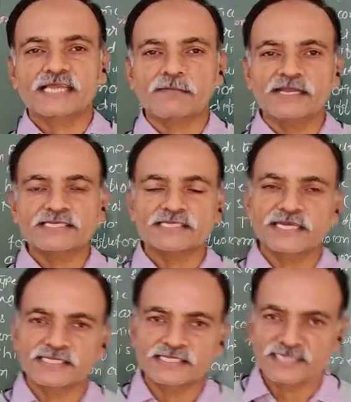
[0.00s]
near the
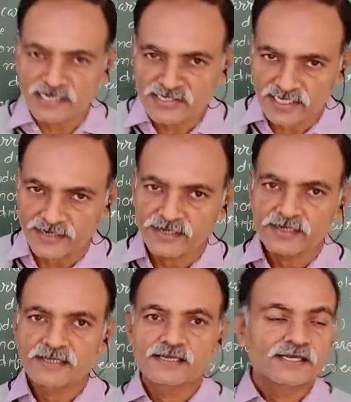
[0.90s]
junction,
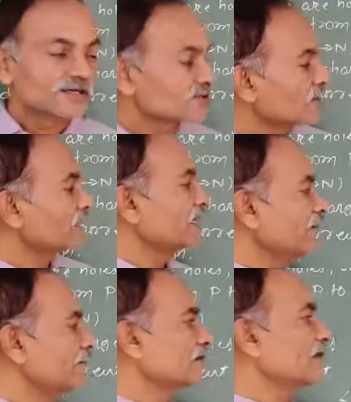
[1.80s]
so drift
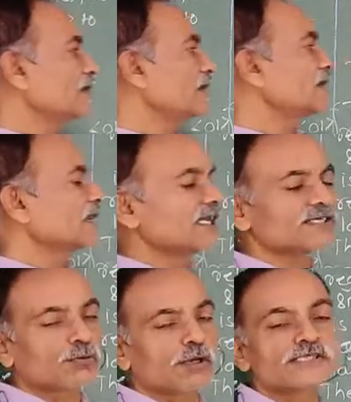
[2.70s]
current is
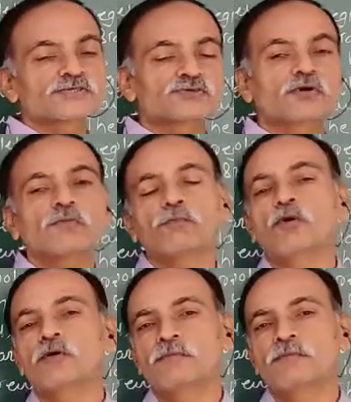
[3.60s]
also formed.